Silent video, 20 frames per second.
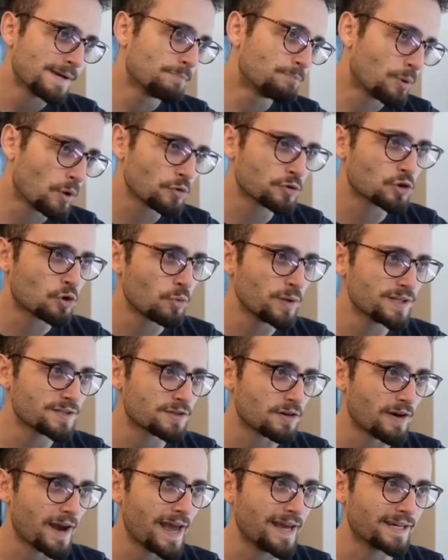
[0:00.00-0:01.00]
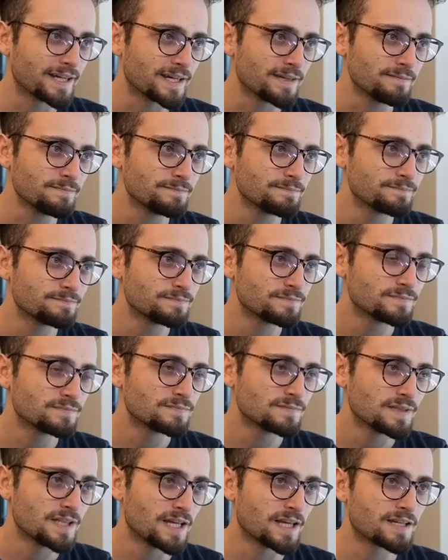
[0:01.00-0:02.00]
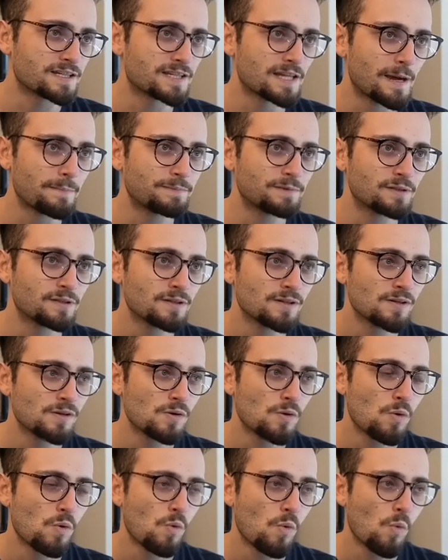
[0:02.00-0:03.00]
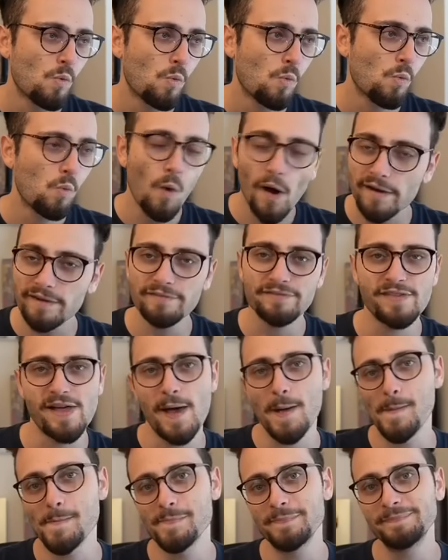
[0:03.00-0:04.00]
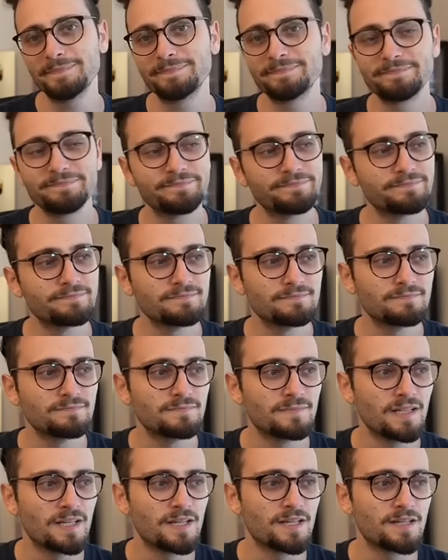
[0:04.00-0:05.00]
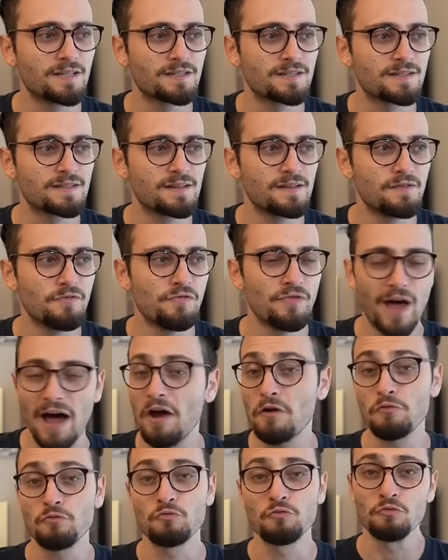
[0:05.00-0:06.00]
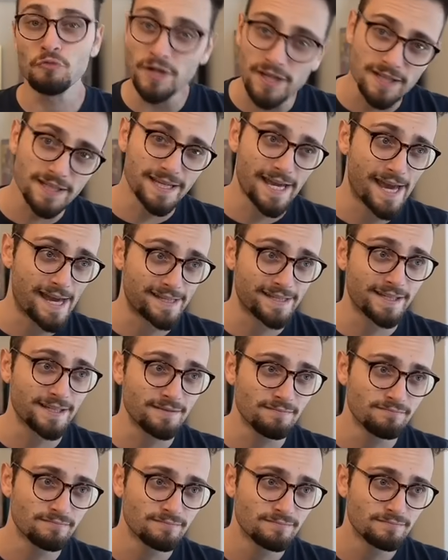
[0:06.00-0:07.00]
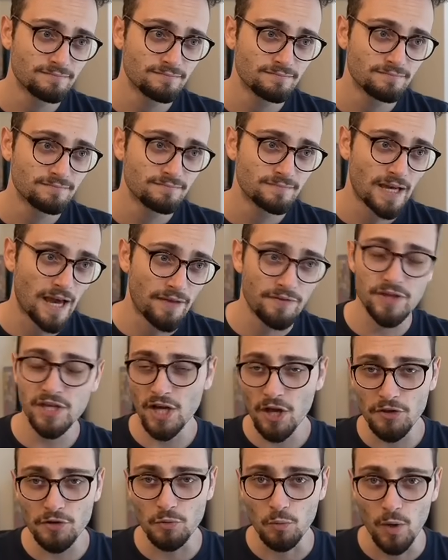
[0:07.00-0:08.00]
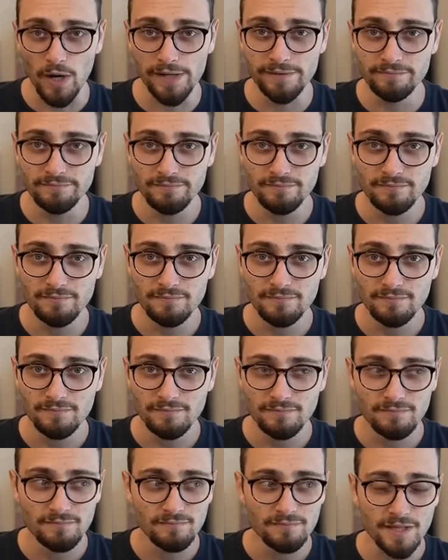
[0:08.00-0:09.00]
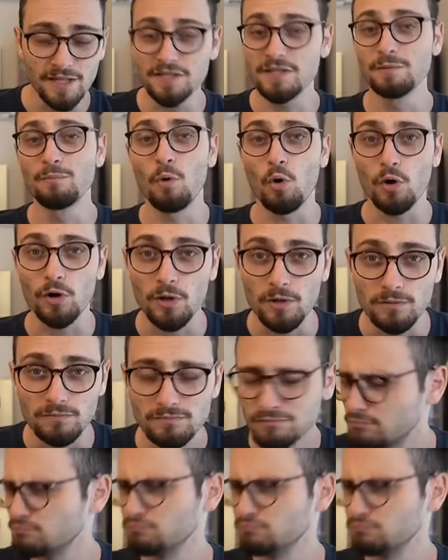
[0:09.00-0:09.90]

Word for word: Both queens are hanging, except one of them is not really hanging, and the other one is immortal.